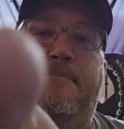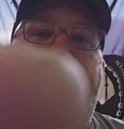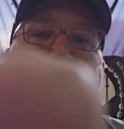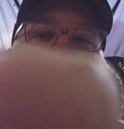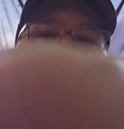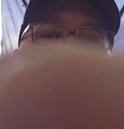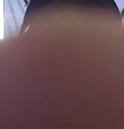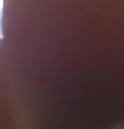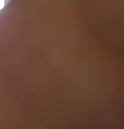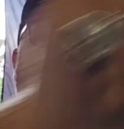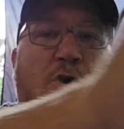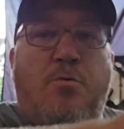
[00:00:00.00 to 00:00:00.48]

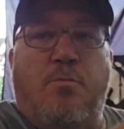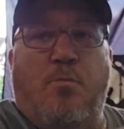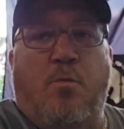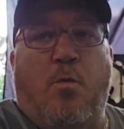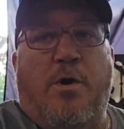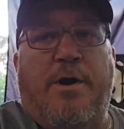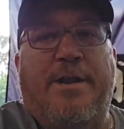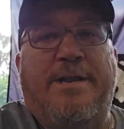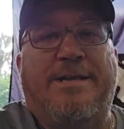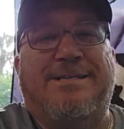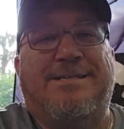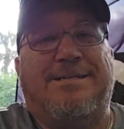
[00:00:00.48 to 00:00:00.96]
Boom!
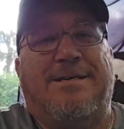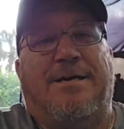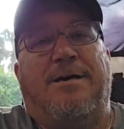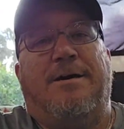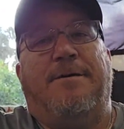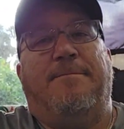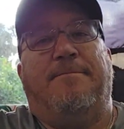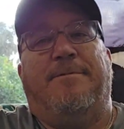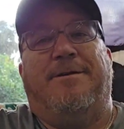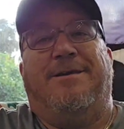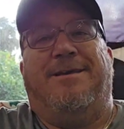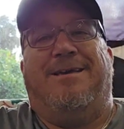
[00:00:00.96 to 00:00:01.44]
What is up,
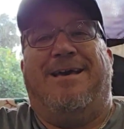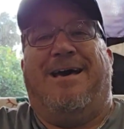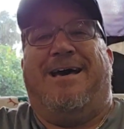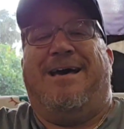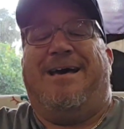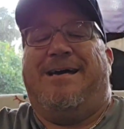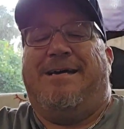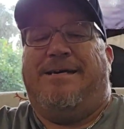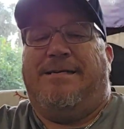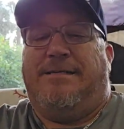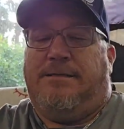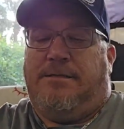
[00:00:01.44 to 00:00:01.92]

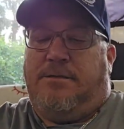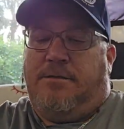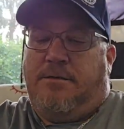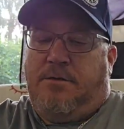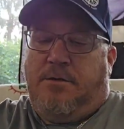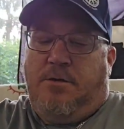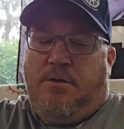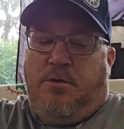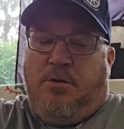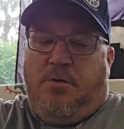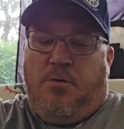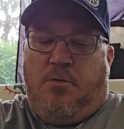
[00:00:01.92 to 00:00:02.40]
guys?
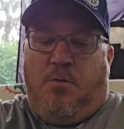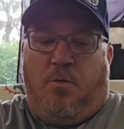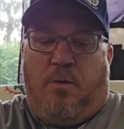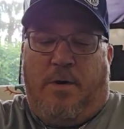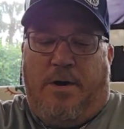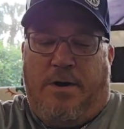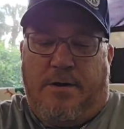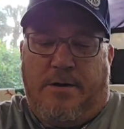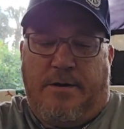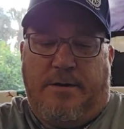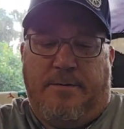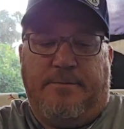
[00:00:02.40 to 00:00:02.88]

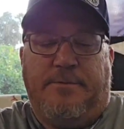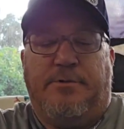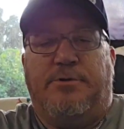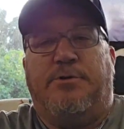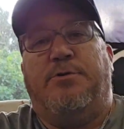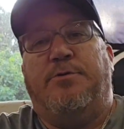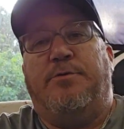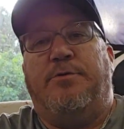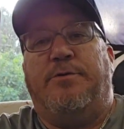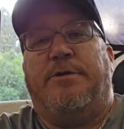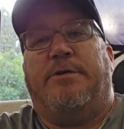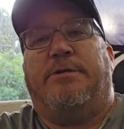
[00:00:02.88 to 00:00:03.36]
Welcome
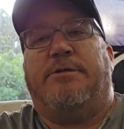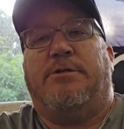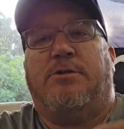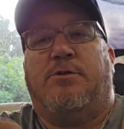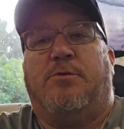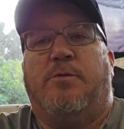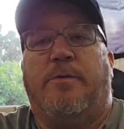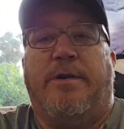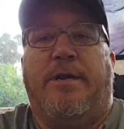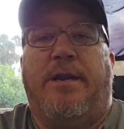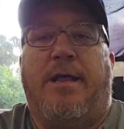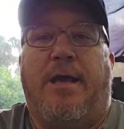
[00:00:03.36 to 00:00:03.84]
to the
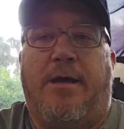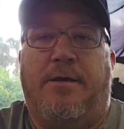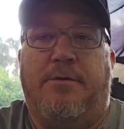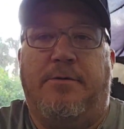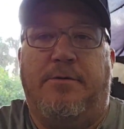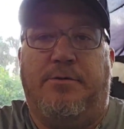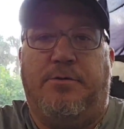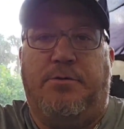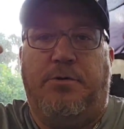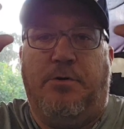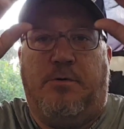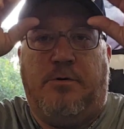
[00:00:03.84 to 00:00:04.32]
Sweet
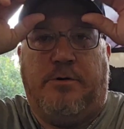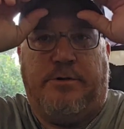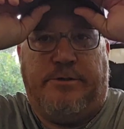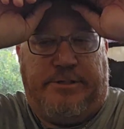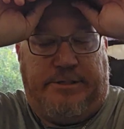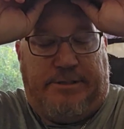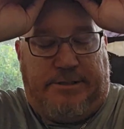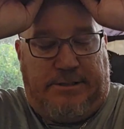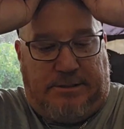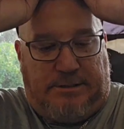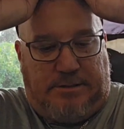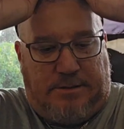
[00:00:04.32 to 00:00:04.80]
Outdoors.
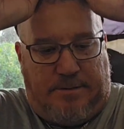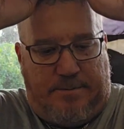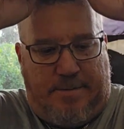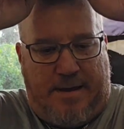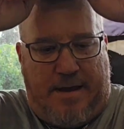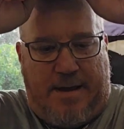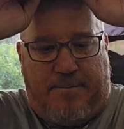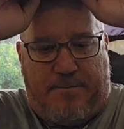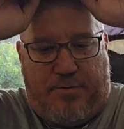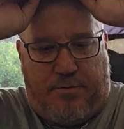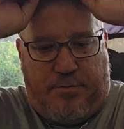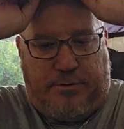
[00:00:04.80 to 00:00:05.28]
This is a back
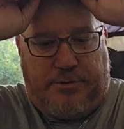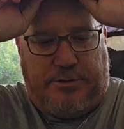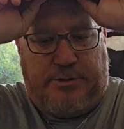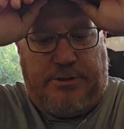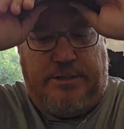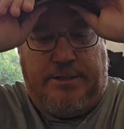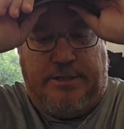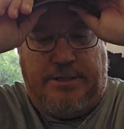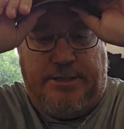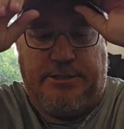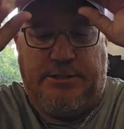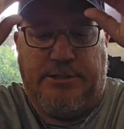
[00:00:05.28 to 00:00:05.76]
porch
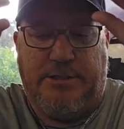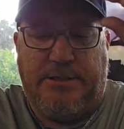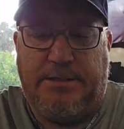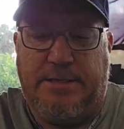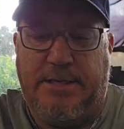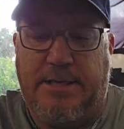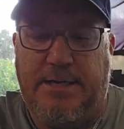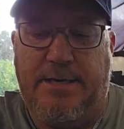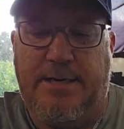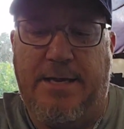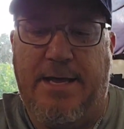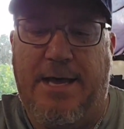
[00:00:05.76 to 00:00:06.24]
edition
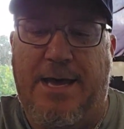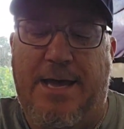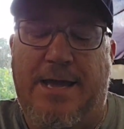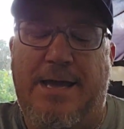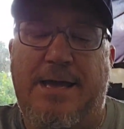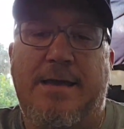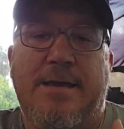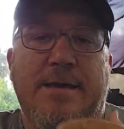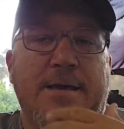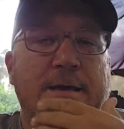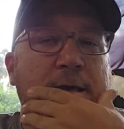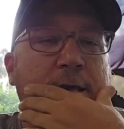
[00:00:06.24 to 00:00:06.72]
today,
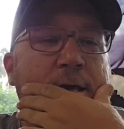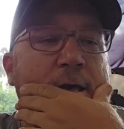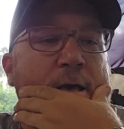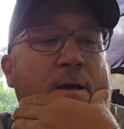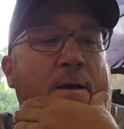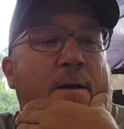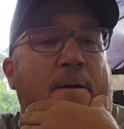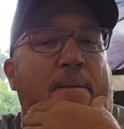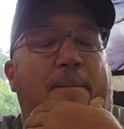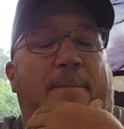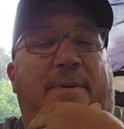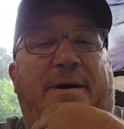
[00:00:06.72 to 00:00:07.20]

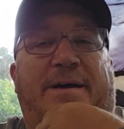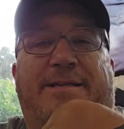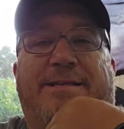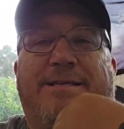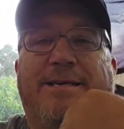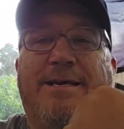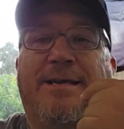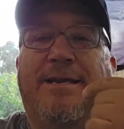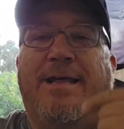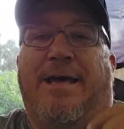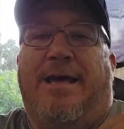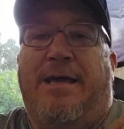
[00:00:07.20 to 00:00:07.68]
but
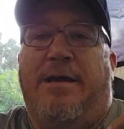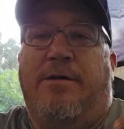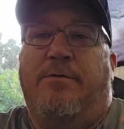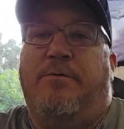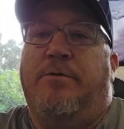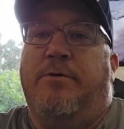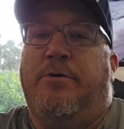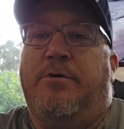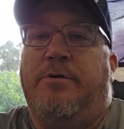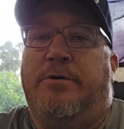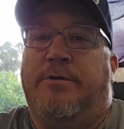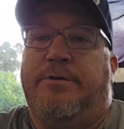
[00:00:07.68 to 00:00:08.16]
today we're
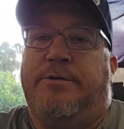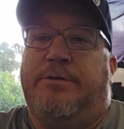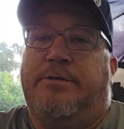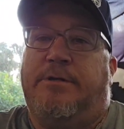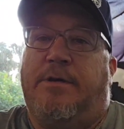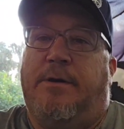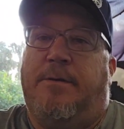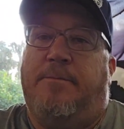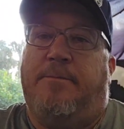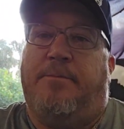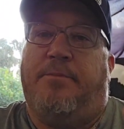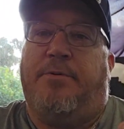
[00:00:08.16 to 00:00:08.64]
doing
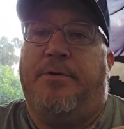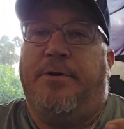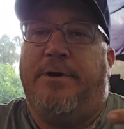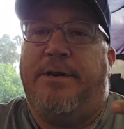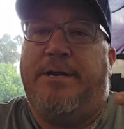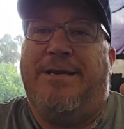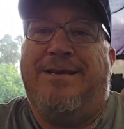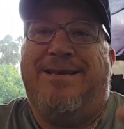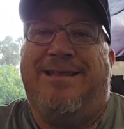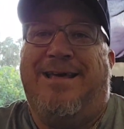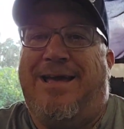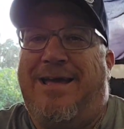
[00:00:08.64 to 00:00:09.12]
something
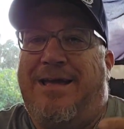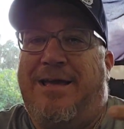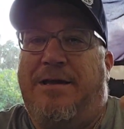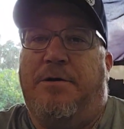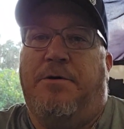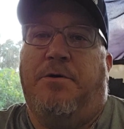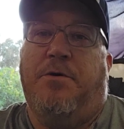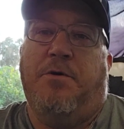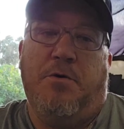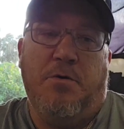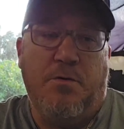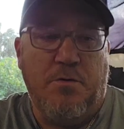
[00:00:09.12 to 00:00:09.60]
pretty dang
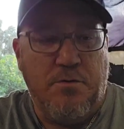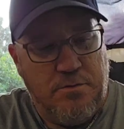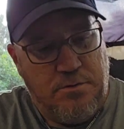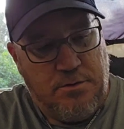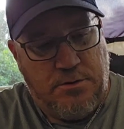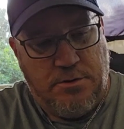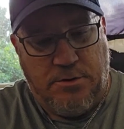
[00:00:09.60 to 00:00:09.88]
cool.